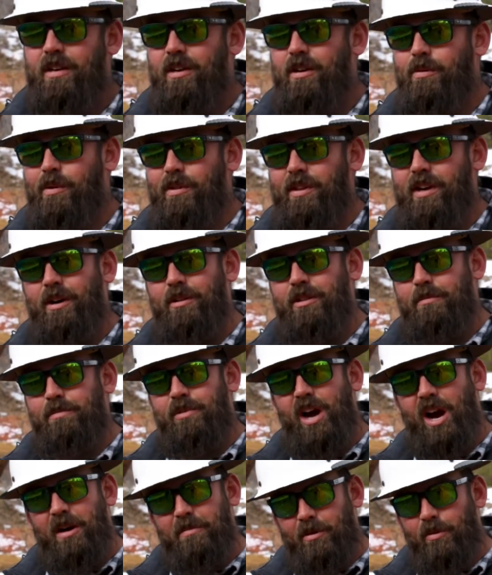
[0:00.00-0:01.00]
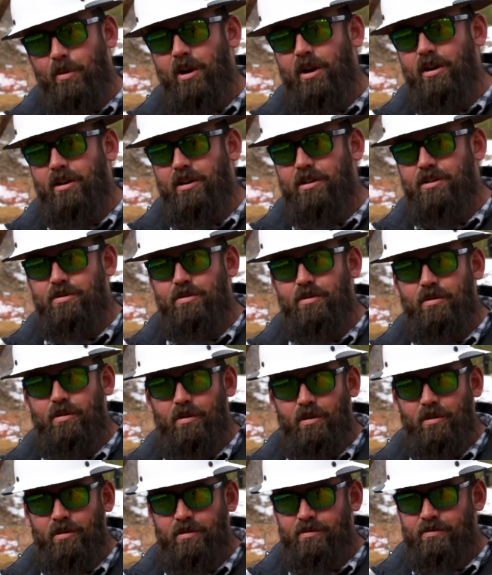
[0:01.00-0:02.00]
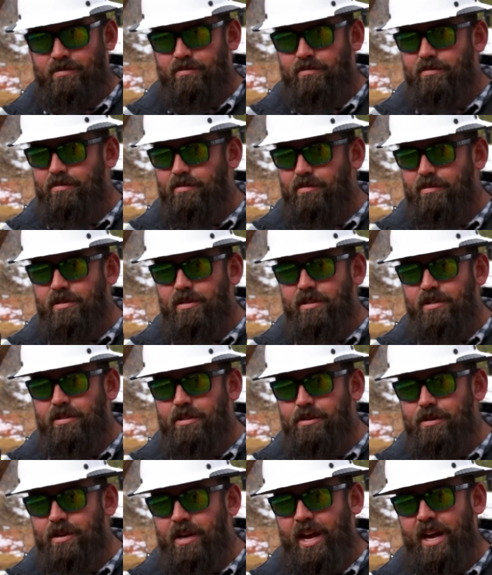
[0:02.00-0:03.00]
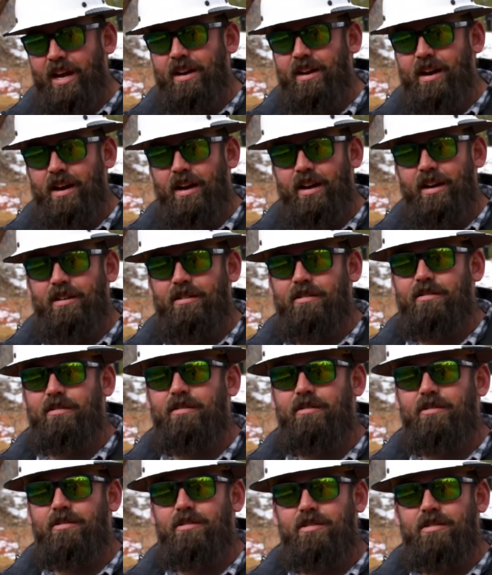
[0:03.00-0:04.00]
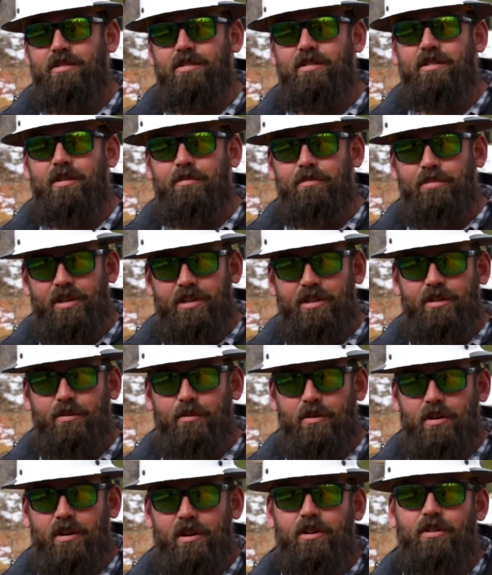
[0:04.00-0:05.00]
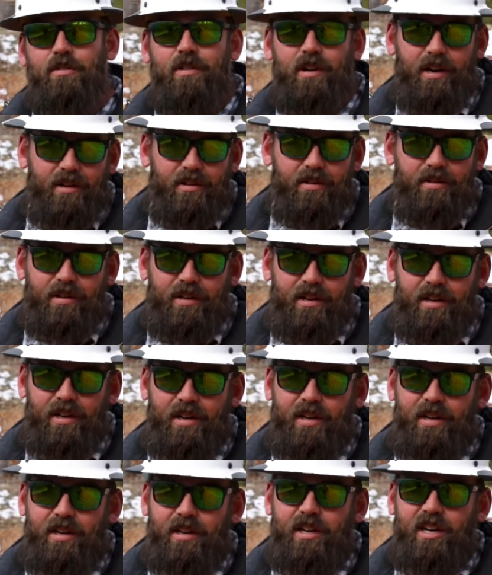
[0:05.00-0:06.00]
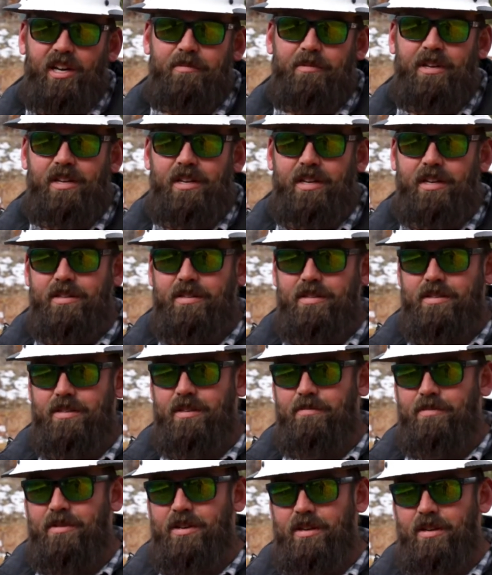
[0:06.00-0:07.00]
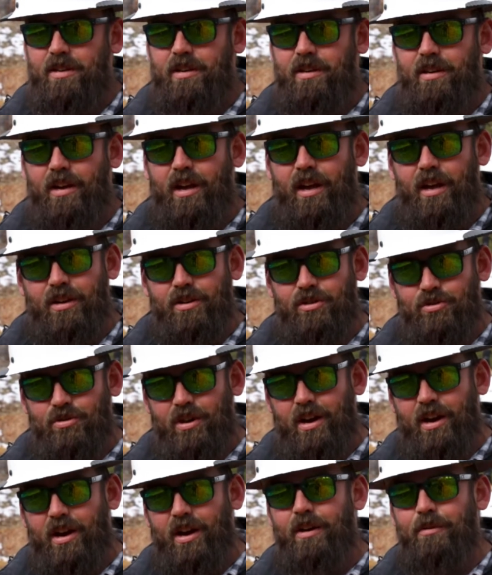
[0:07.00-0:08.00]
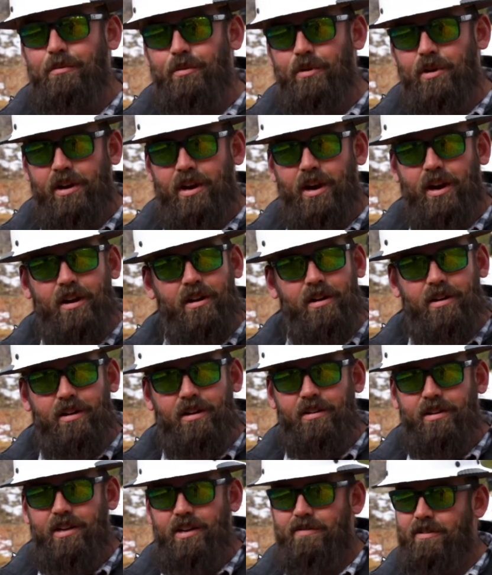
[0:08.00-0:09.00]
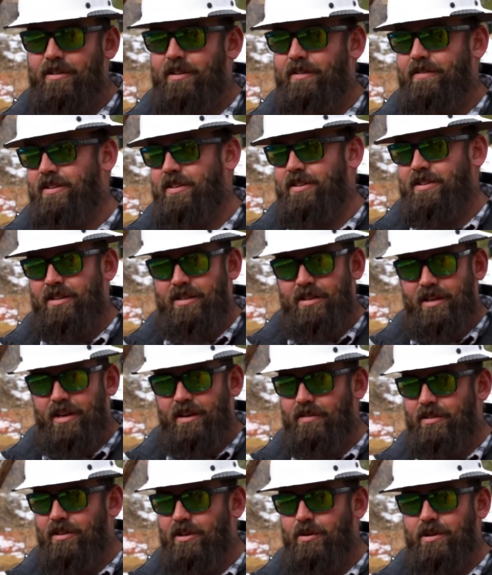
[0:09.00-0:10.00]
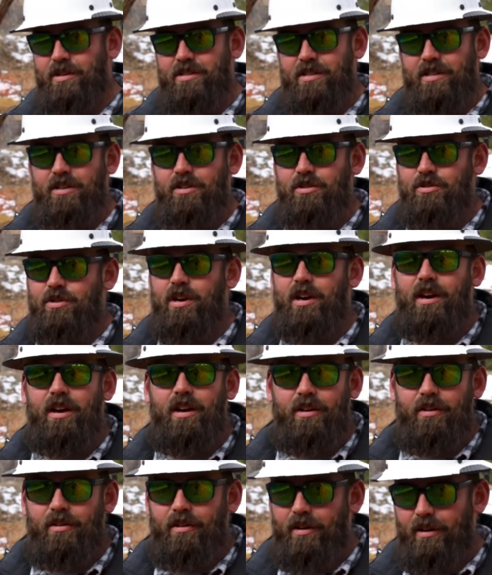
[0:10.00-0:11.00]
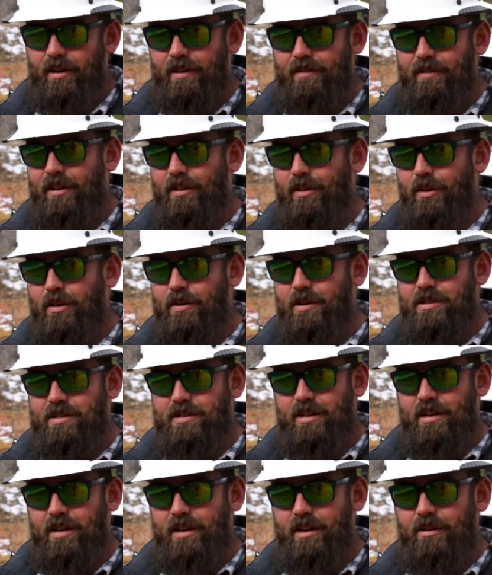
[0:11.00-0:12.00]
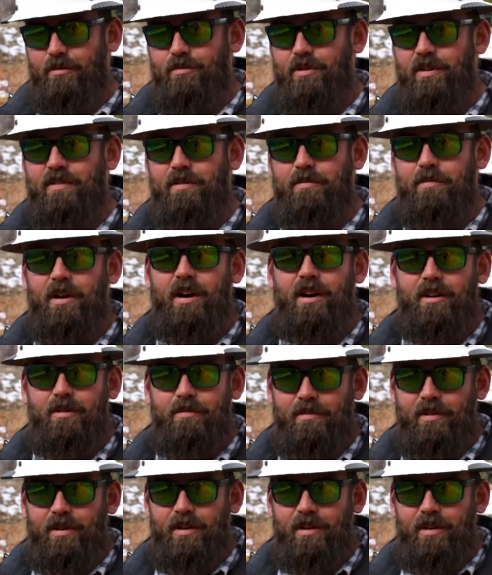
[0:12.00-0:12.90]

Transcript: without the proper water control, you cannot complete the work correctly. It needs to be a dry work area, even though it's in a river bottom.